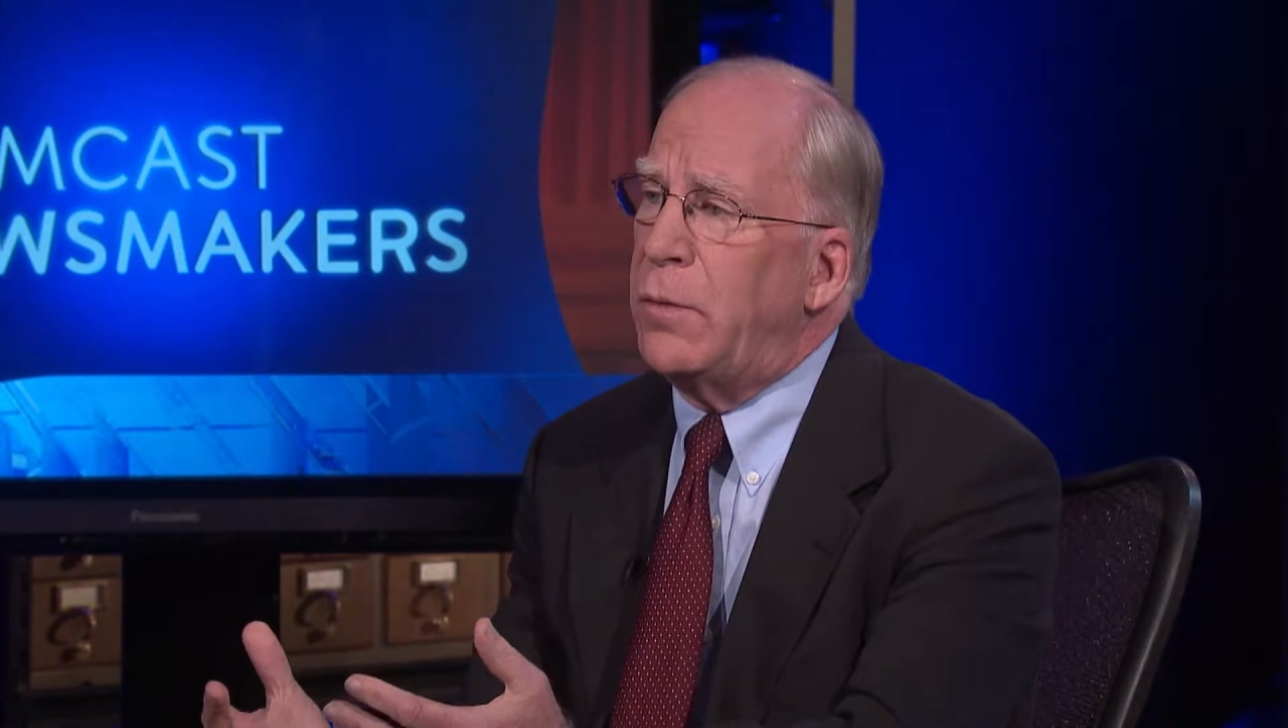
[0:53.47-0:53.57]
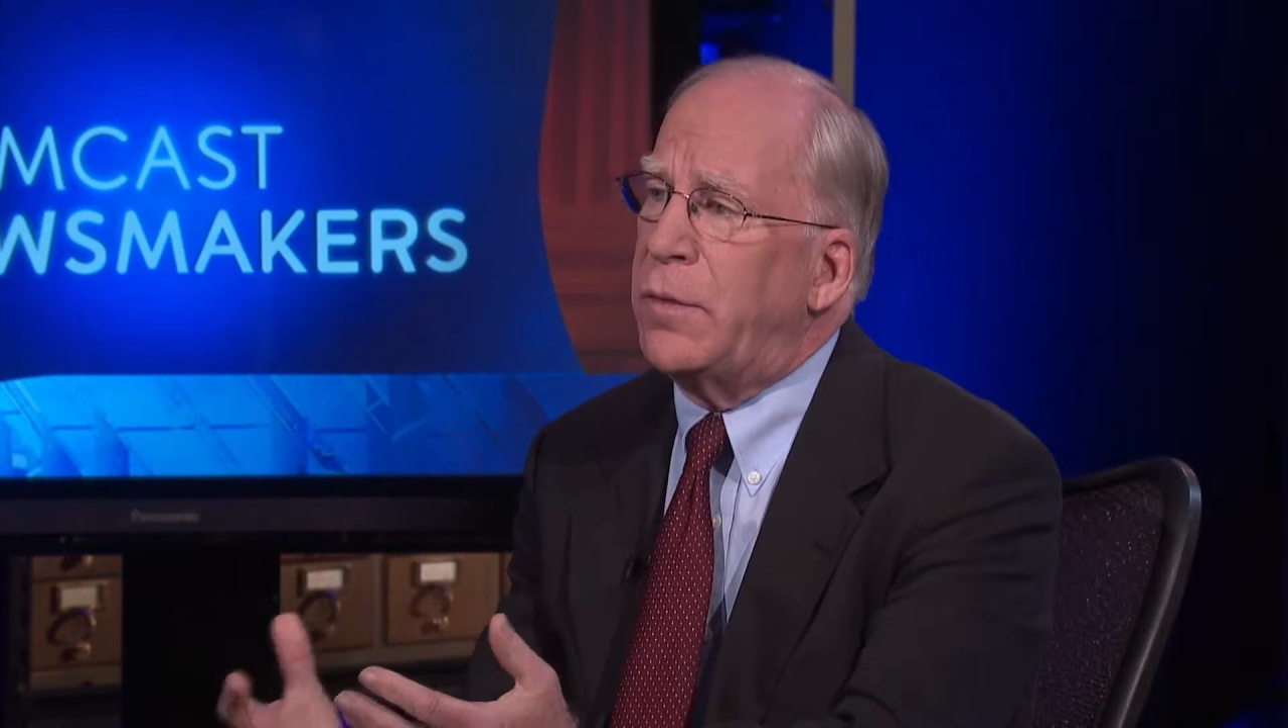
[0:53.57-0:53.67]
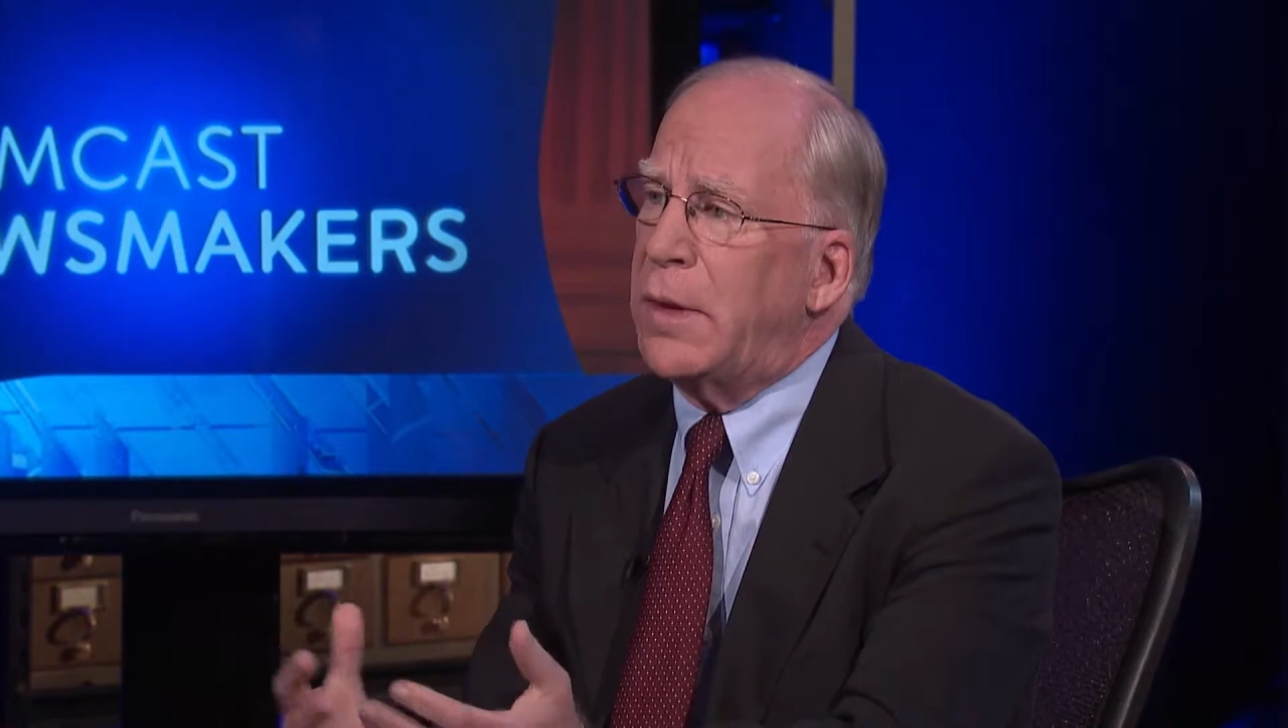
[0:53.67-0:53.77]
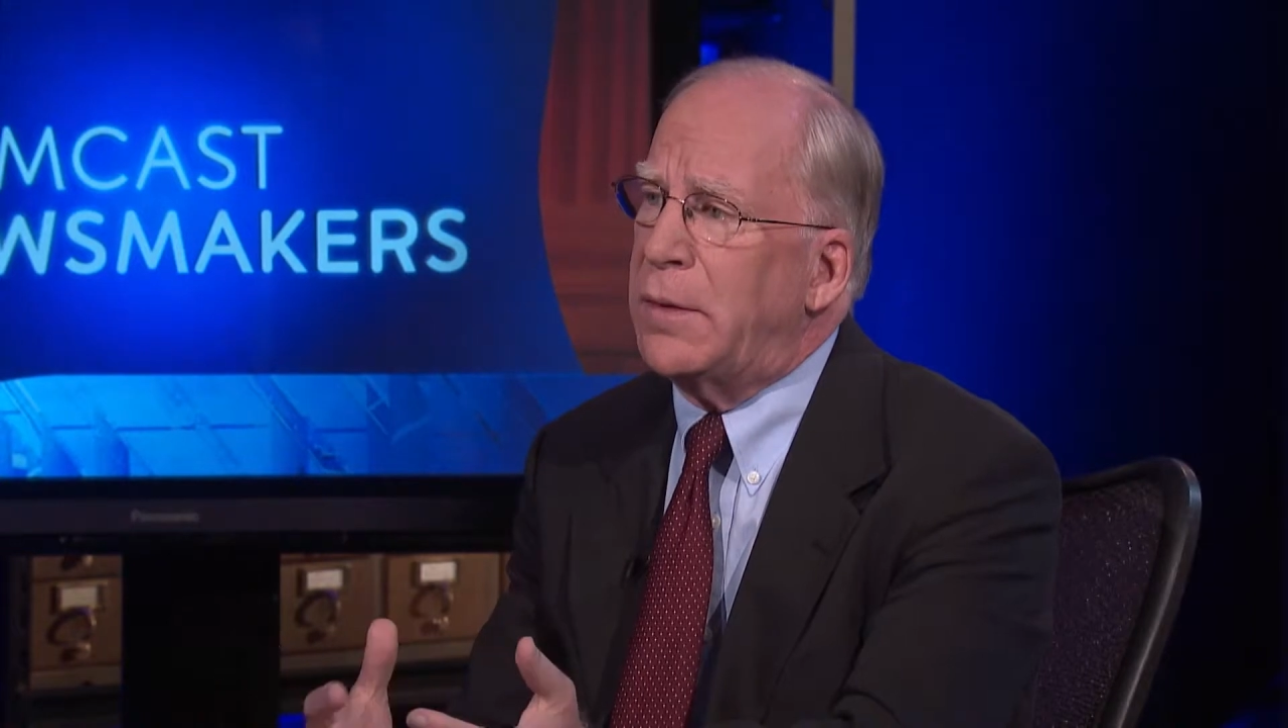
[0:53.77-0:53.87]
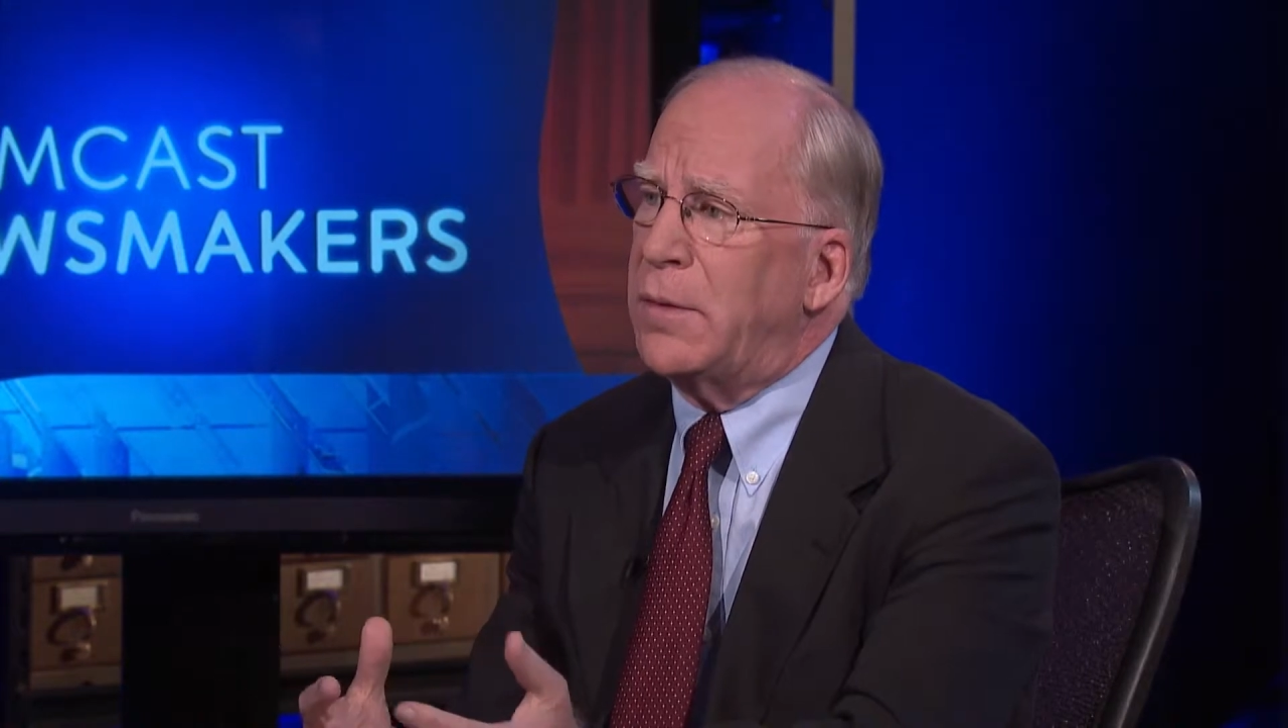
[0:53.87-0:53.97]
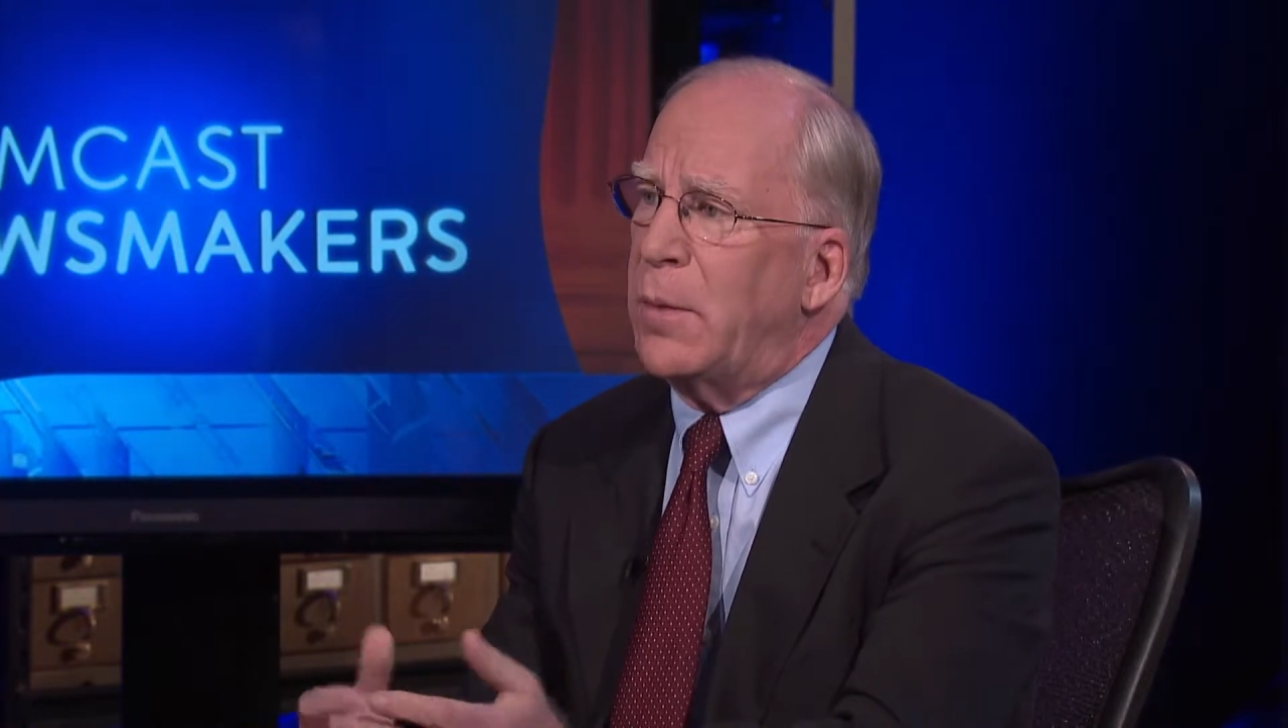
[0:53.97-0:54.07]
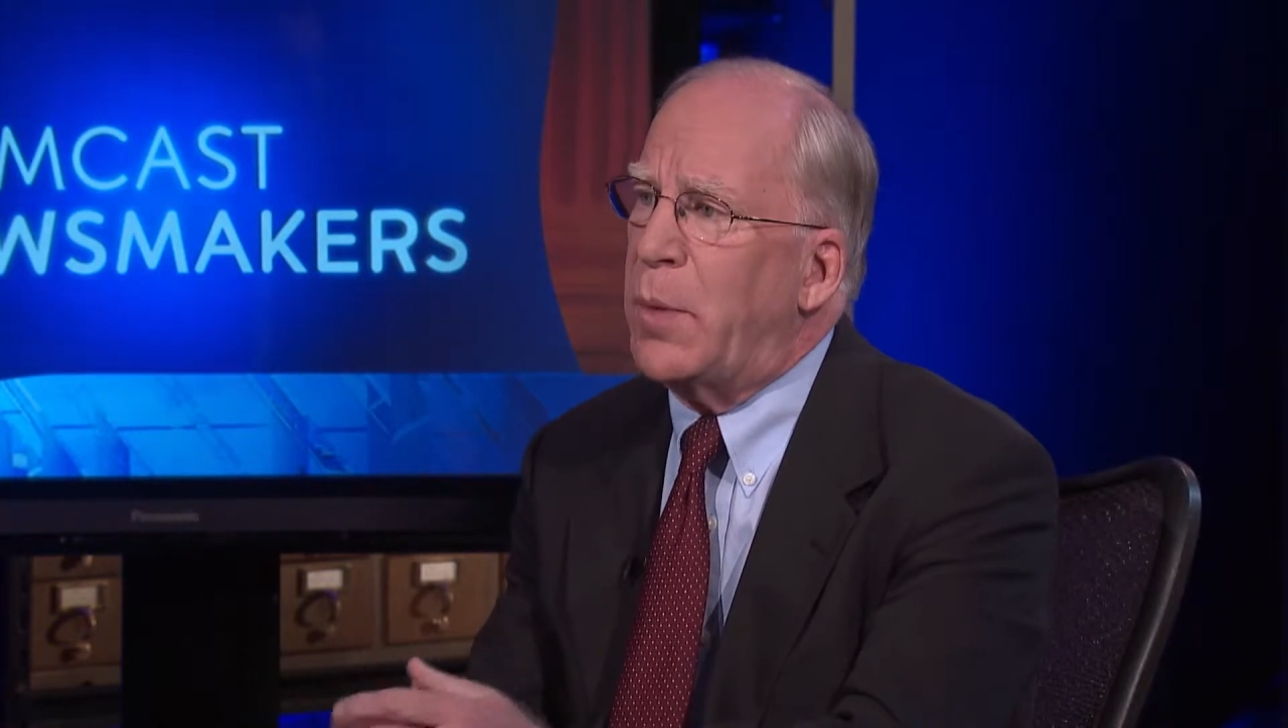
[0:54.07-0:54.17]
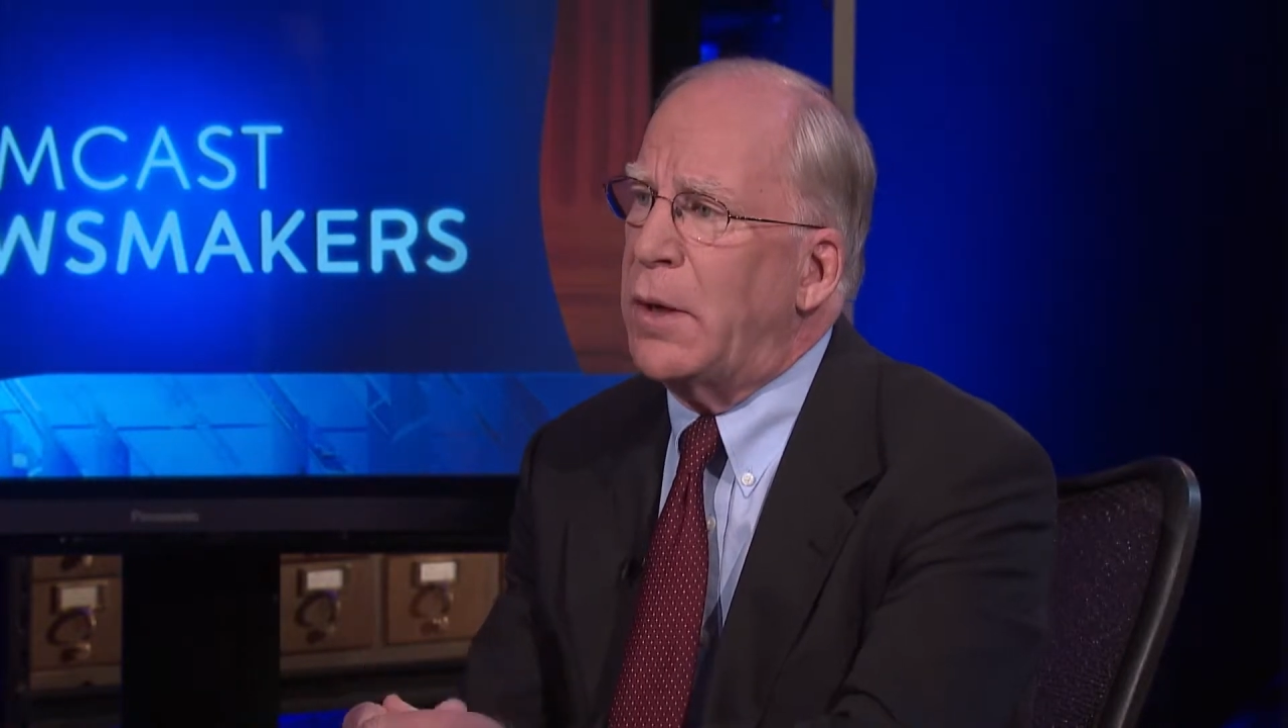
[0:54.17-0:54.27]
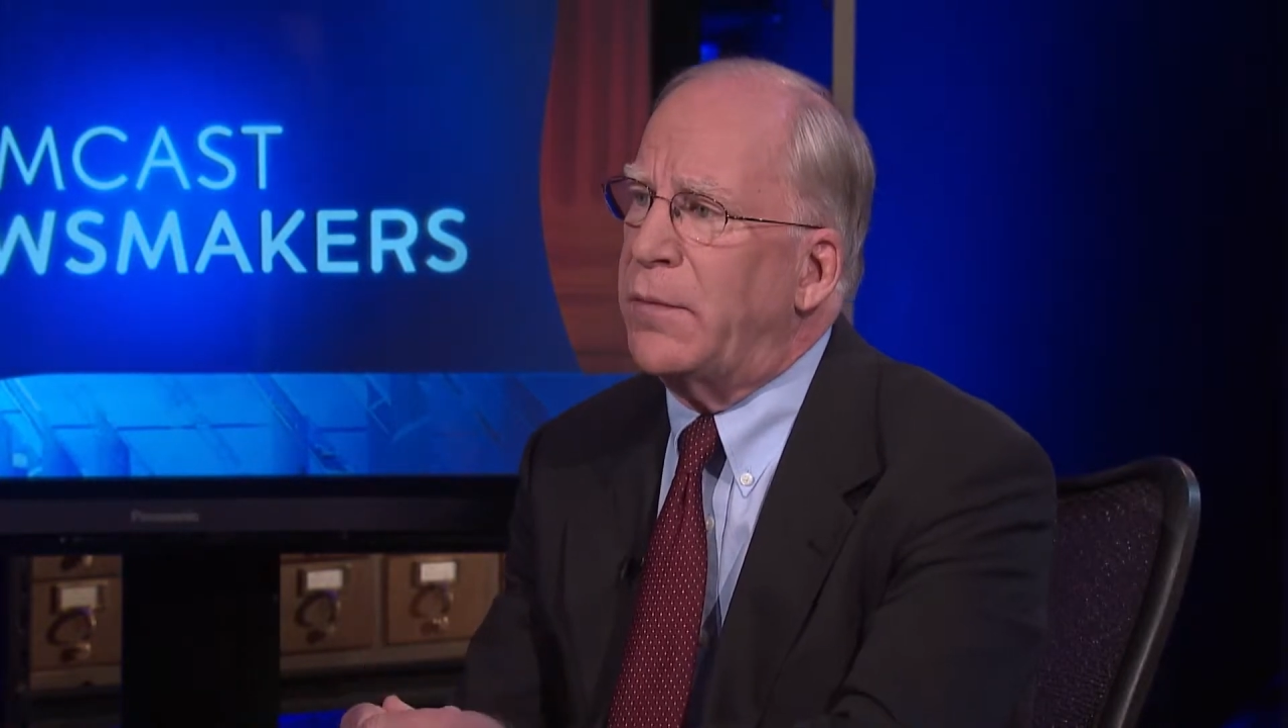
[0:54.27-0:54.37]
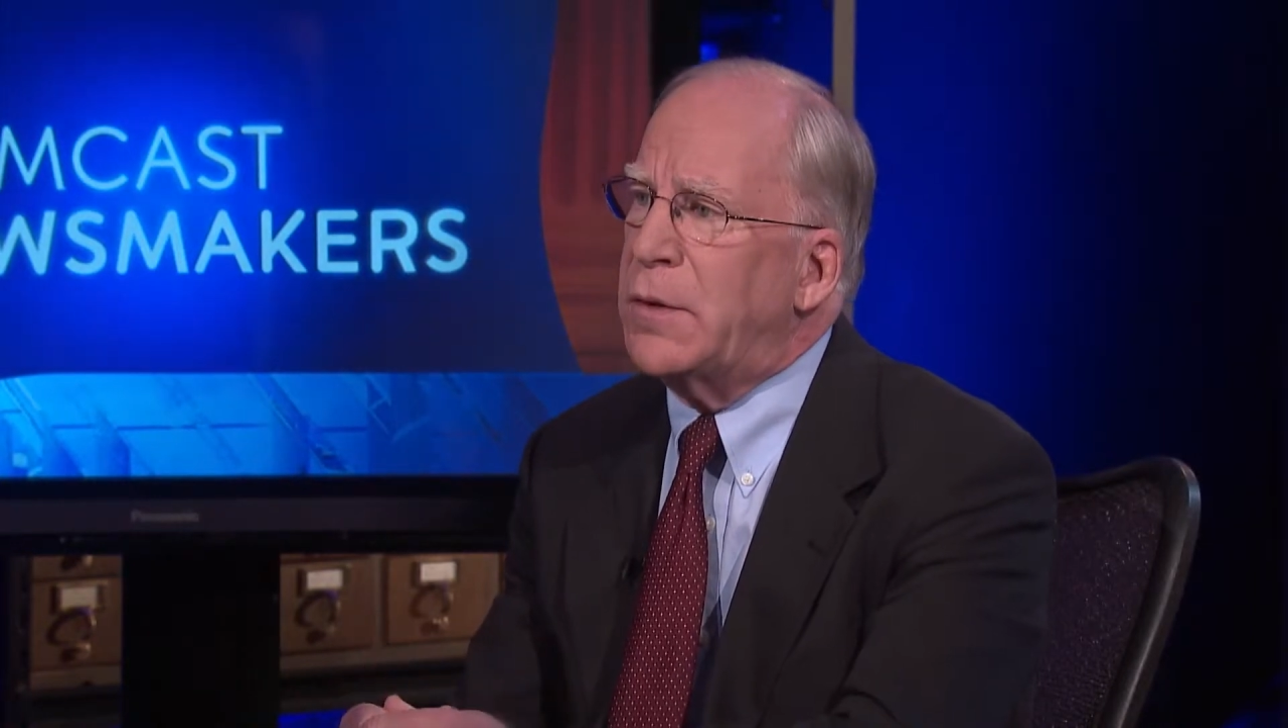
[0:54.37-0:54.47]
think that the
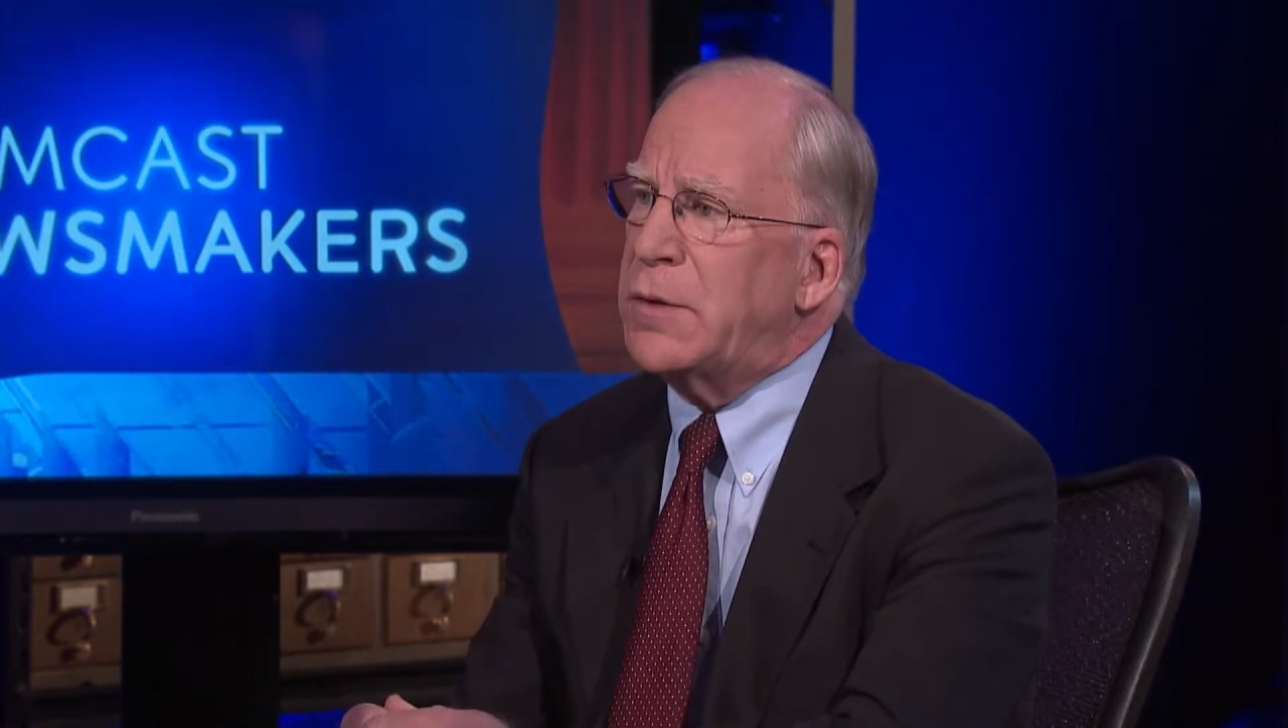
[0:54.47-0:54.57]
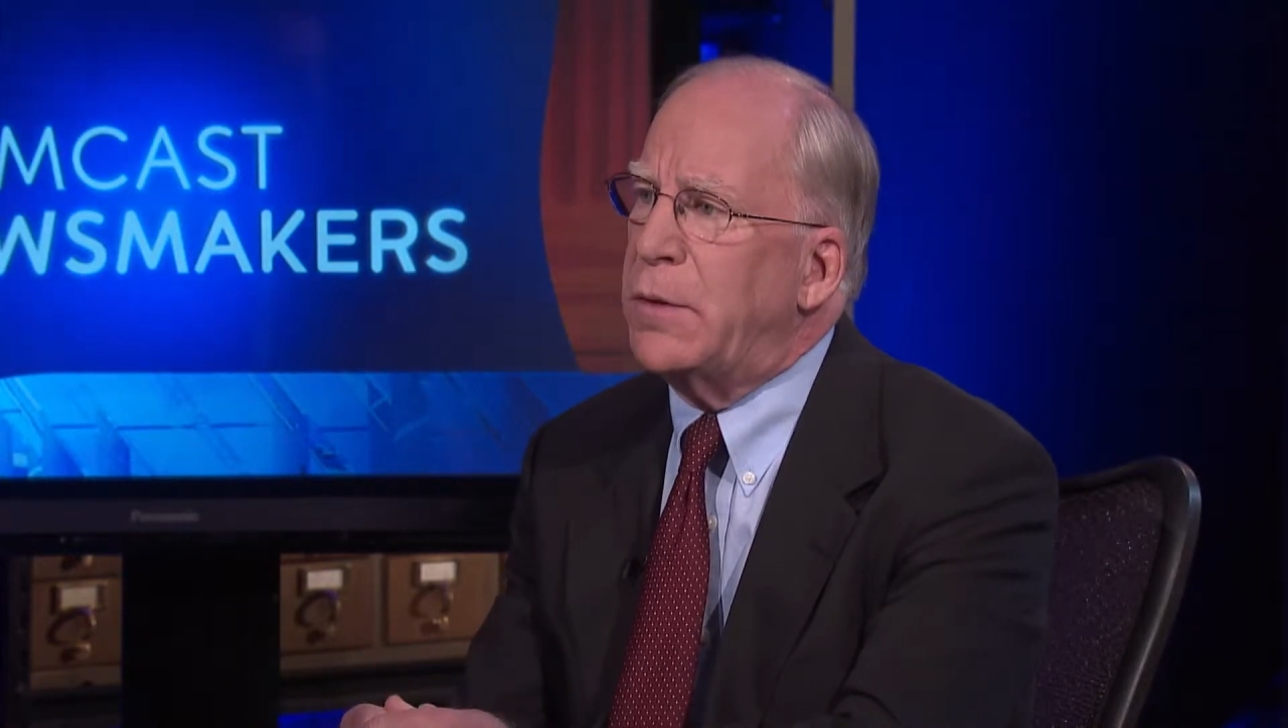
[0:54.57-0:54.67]
benefits